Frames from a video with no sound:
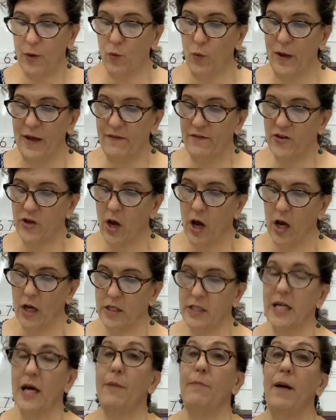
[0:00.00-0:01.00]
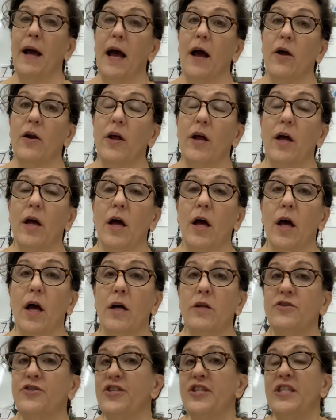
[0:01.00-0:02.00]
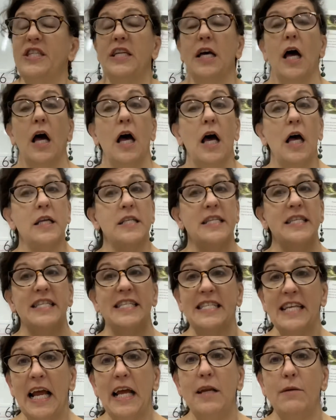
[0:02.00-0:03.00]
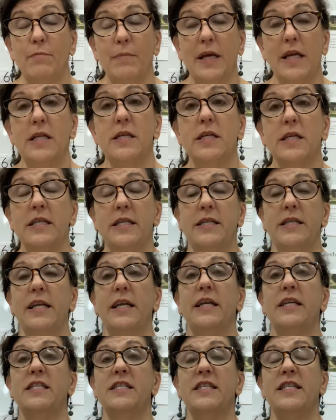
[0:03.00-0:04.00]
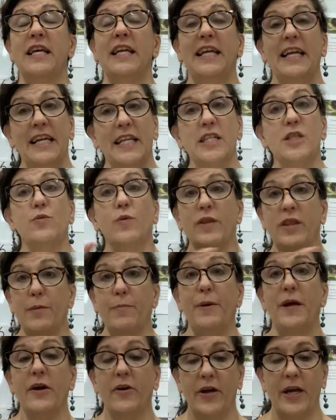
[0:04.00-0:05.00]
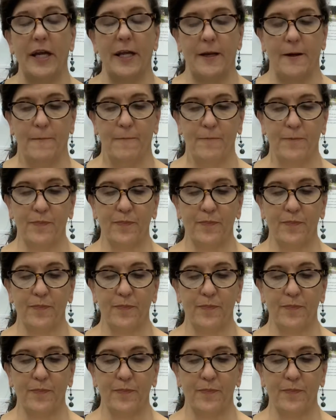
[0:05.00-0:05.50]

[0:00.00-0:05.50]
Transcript: We've talked about just a statement, a sentence that ends with a period.